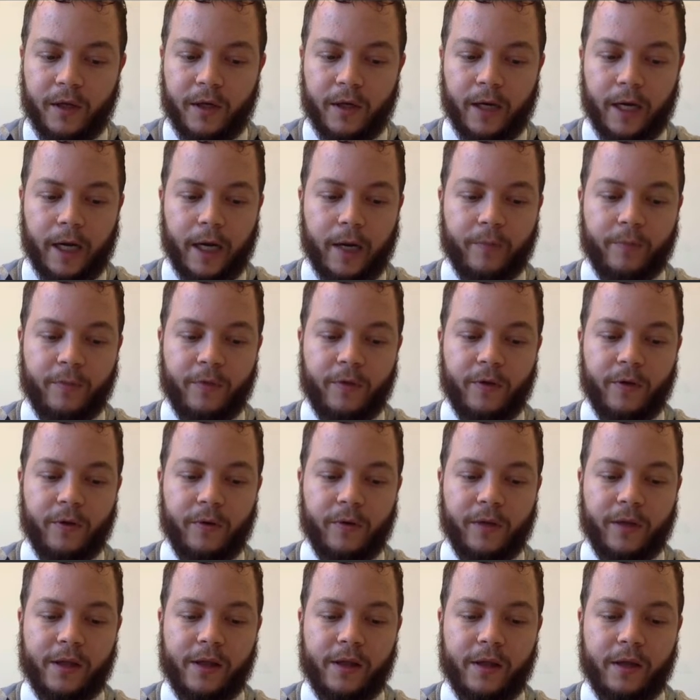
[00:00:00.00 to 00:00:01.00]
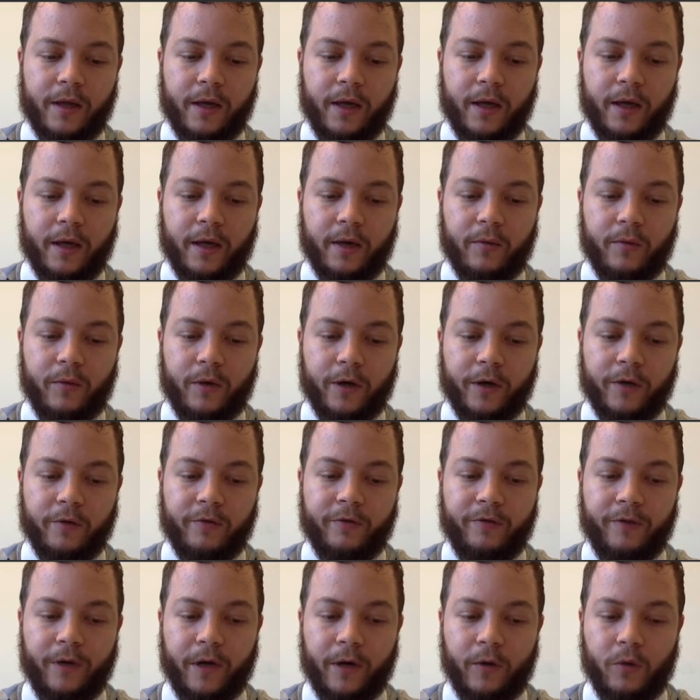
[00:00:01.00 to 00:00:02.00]
Um, so let's say I wanted
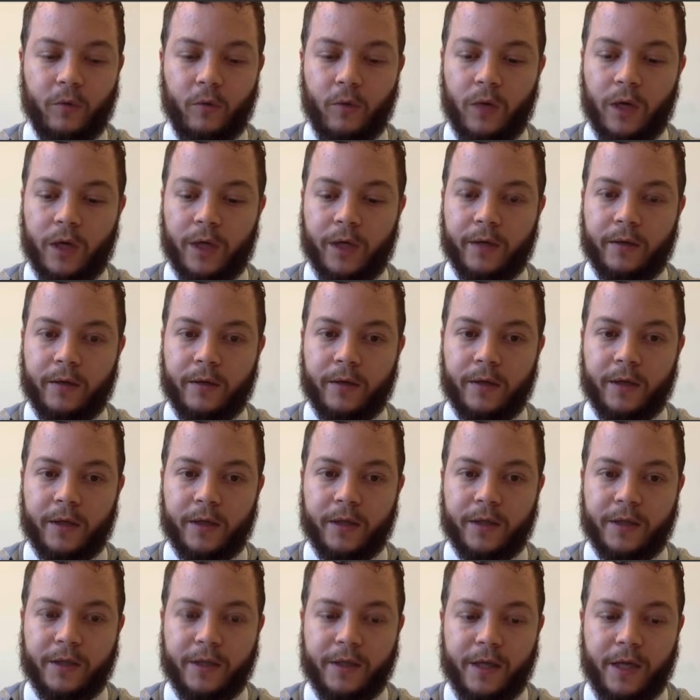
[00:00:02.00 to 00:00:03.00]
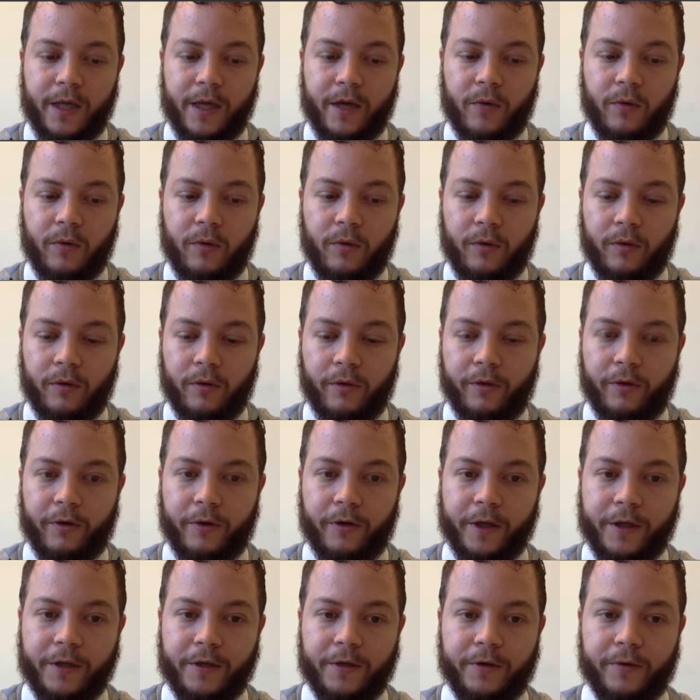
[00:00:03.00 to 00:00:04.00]
var1 to equal
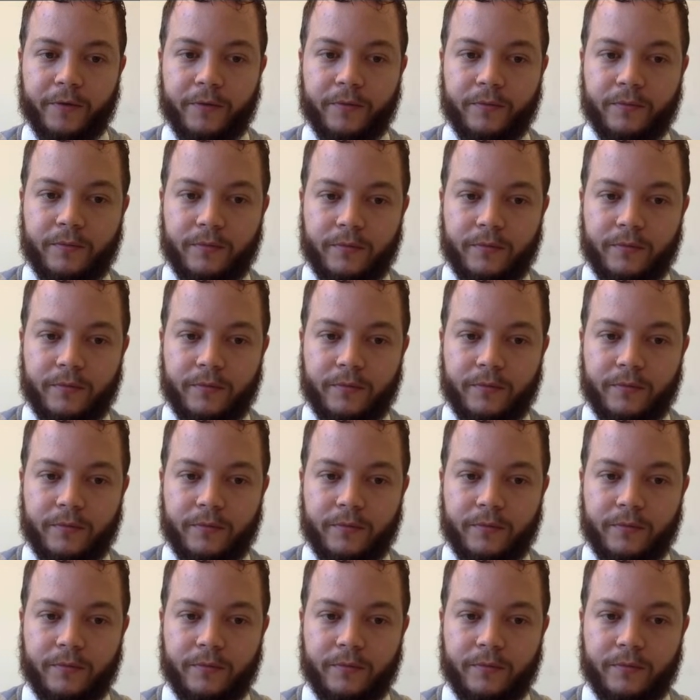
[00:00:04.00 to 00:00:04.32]
32.